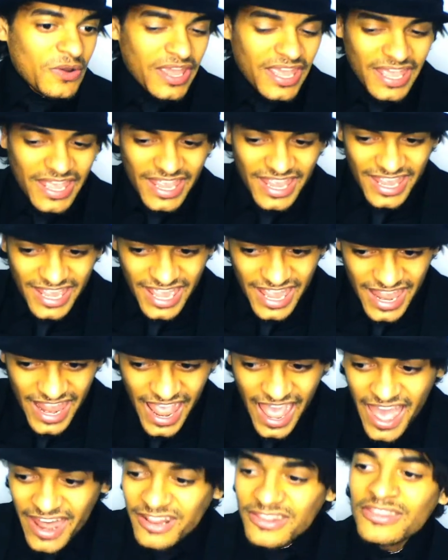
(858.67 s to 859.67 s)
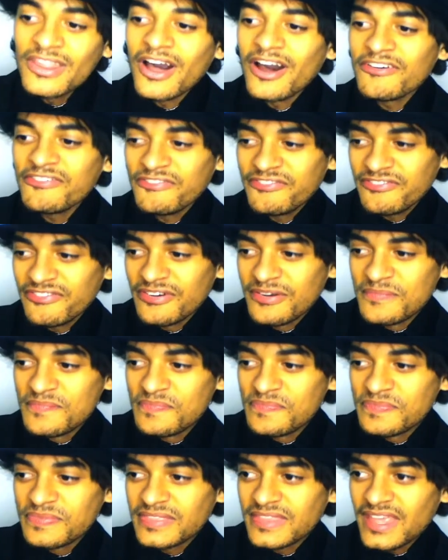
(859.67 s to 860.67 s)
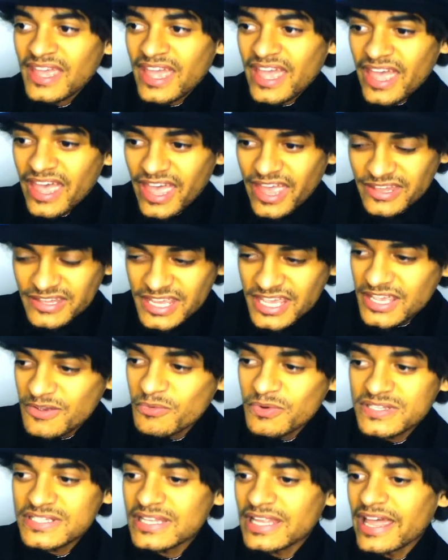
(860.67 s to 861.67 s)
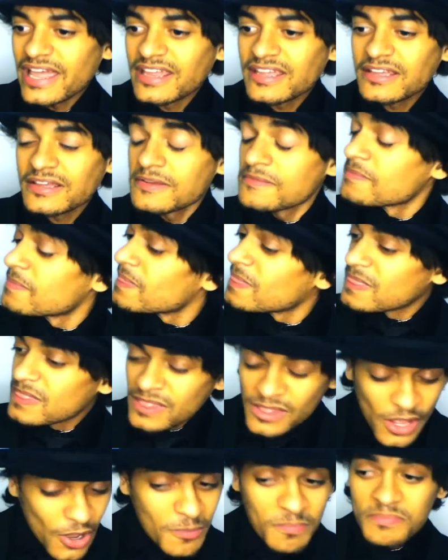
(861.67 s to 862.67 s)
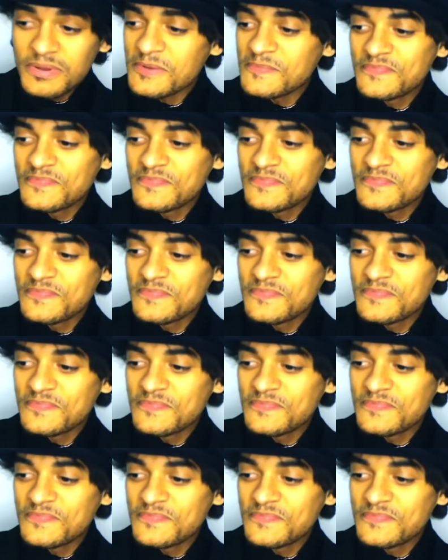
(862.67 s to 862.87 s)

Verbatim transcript: He had enough and he was like, nope,